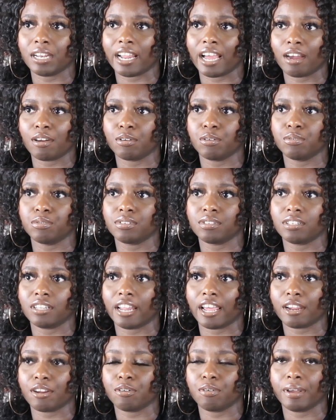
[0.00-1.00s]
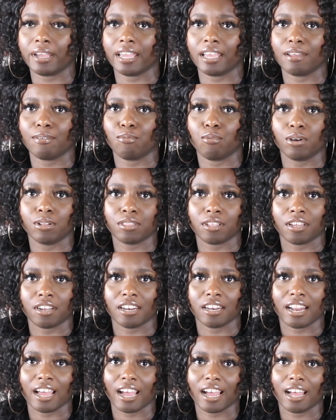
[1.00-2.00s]
Now you're at
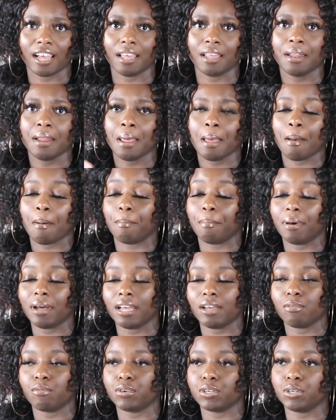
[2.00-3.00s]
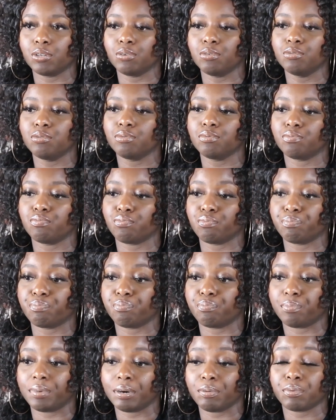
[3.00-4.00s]
139. But when you
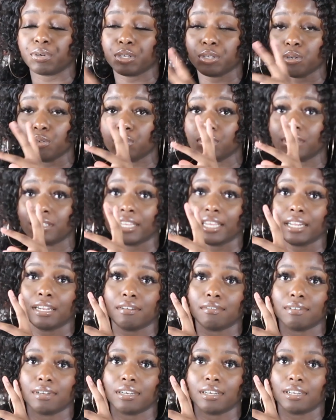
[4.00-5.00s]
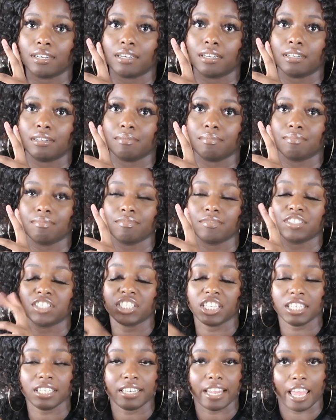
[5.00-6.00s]
lose that
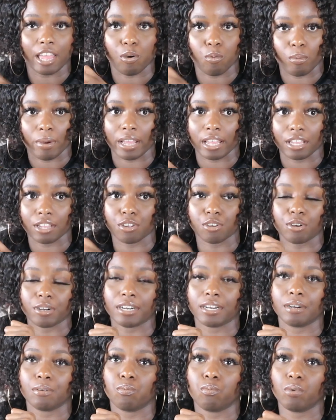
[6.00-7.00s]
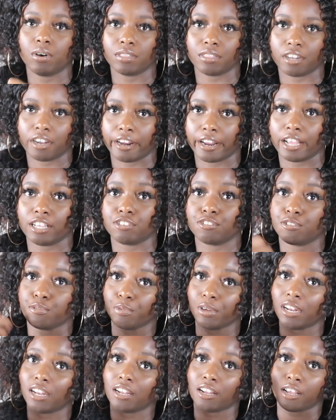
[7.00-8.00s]
cheat day weight, you're at 138. So
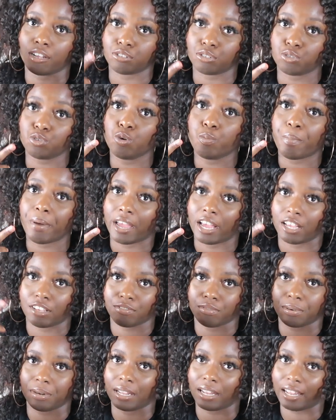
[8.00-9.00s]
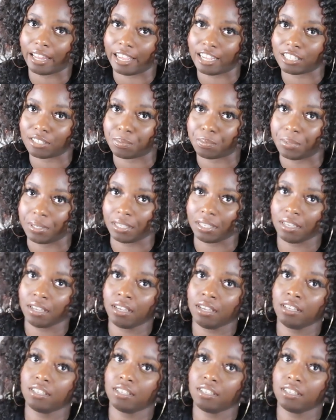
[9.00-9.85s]
you really lost 2 pounds from that last week.